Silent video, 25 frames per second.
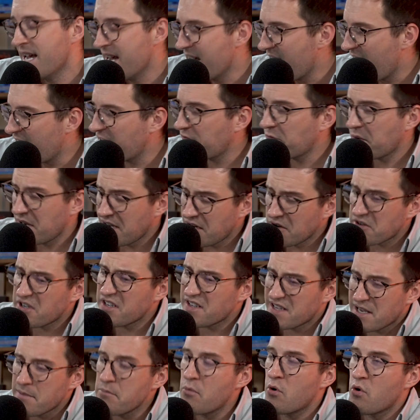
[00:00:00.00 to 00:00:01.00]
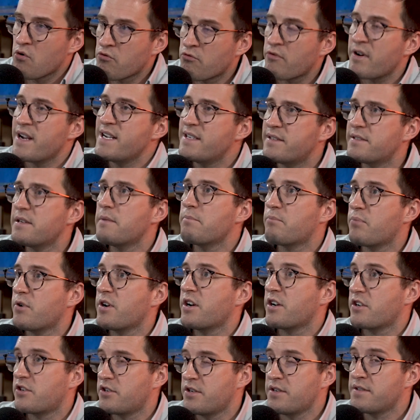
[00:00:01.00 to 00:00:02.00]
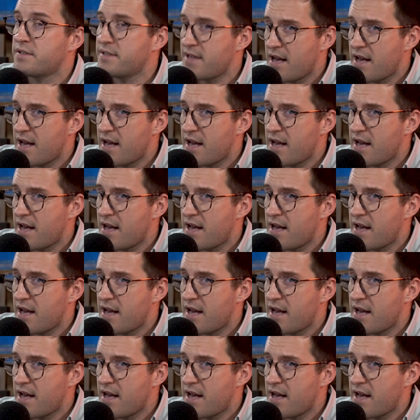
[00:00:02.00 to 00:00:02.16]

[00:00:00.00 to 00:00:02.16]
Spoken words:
And if we look at their more recent predictions,